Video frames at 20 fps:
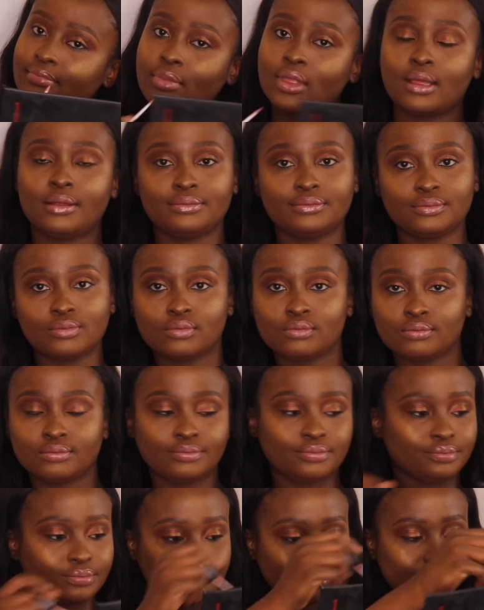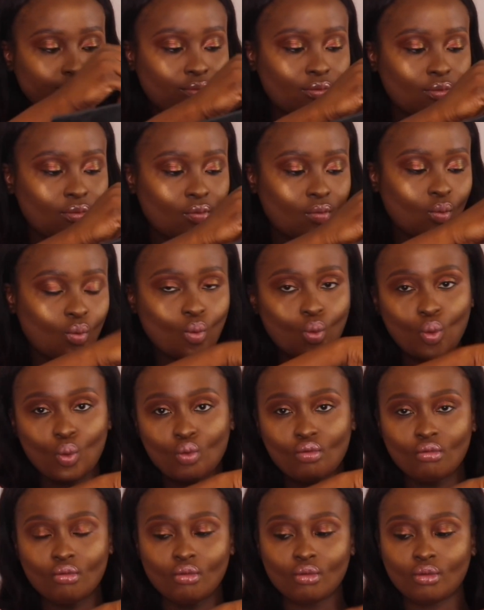I don't know I've forgotten the
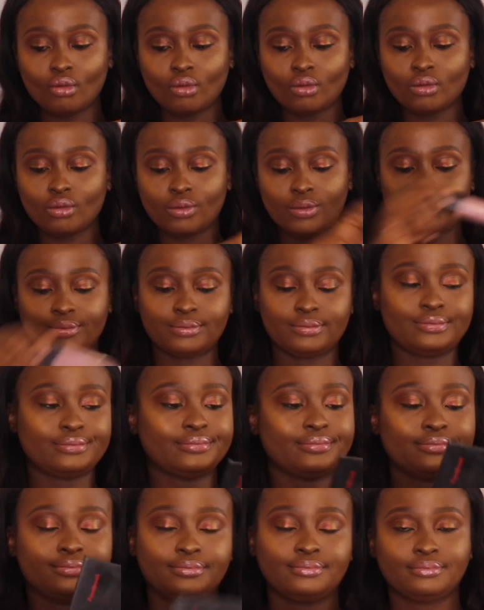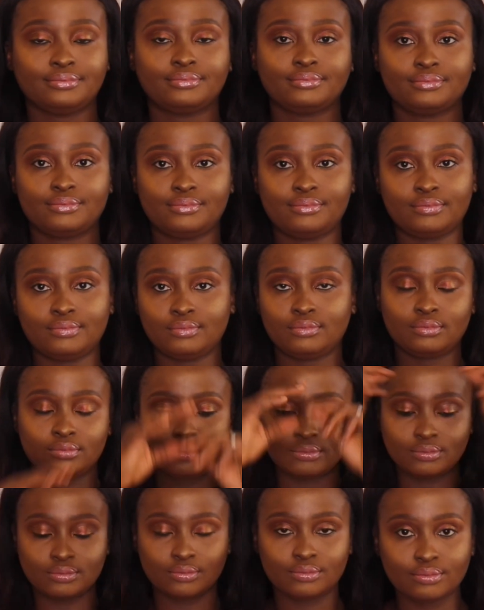number, but I'll put it
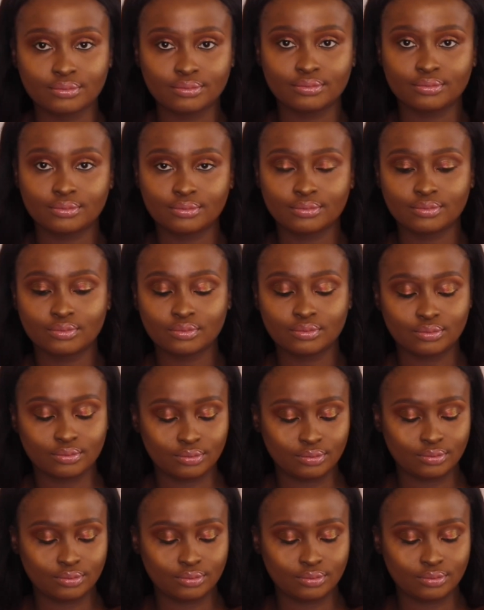in the